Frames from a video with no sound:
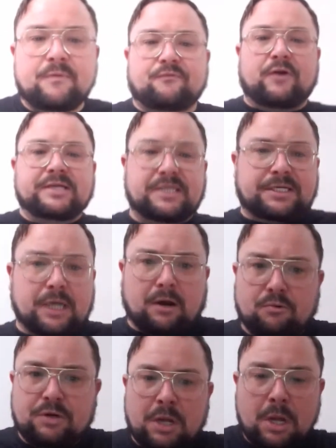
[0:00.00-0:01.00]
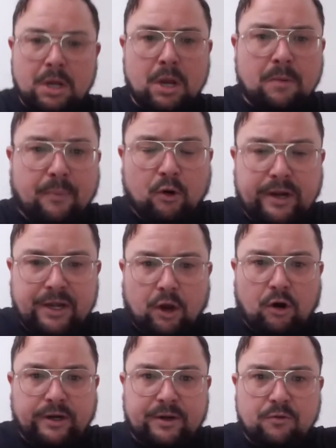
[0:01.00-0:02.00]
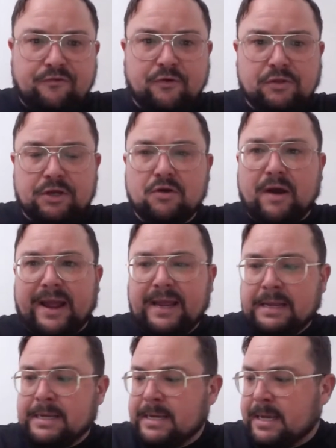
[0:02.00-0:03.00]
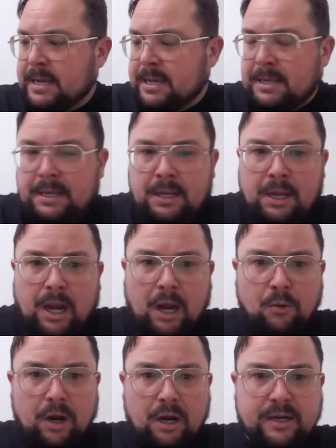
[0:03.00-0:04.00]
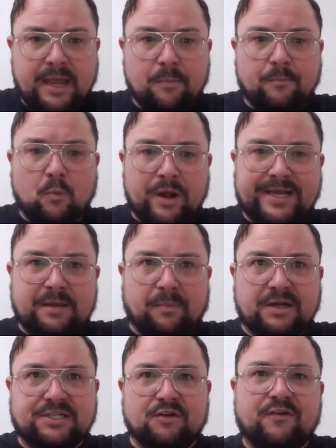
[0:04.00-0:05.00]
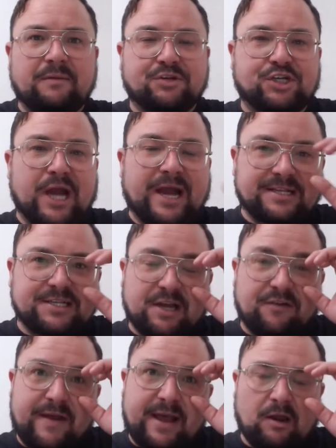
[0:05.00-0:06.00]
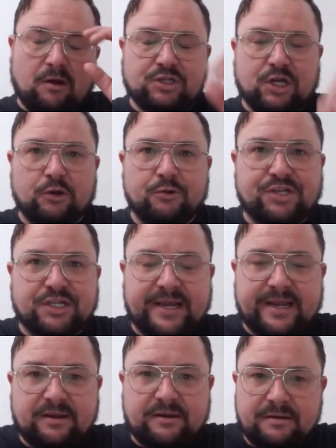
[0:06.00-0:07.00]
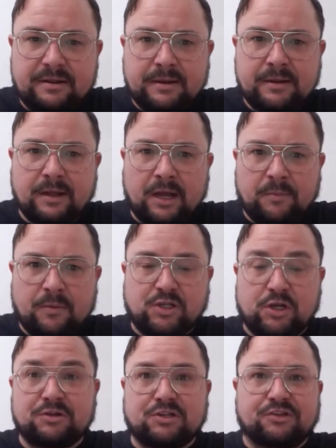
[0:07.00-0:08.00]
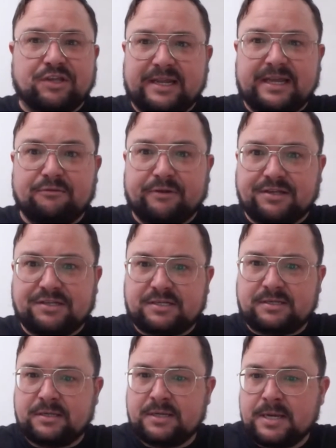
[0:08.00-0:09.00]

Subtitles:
Freezing cold, boiling hot. And all through the night, I kept waking myself up, shouting stuff out. I was hallucinating and I was like delirious.